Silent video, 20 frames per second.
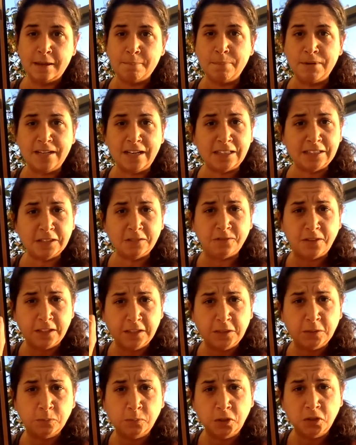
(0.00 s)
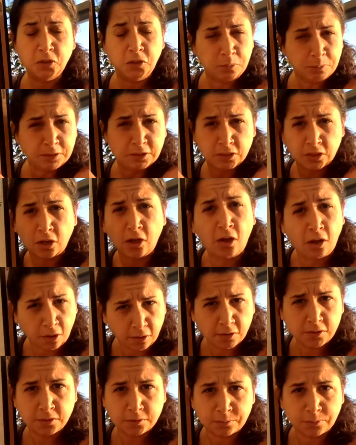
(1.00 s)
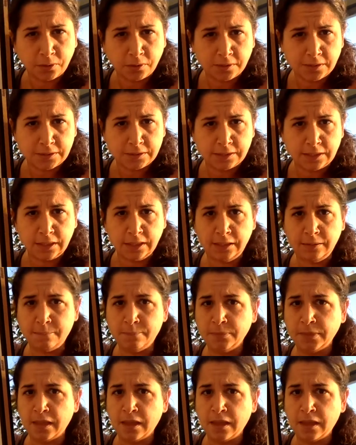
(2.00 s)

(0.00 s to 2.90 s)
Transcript: but not defined to one human, to all, because we're all the same.